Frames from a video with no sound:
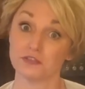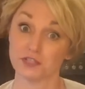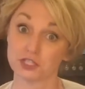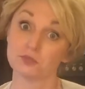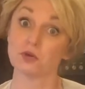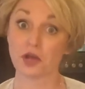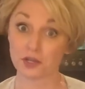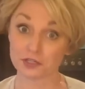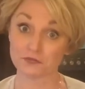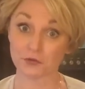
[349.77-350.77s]
finished
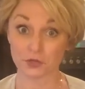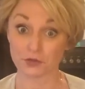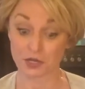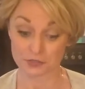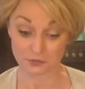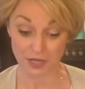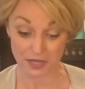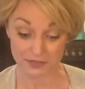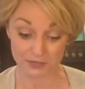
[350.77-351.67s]
product for you guys, okay?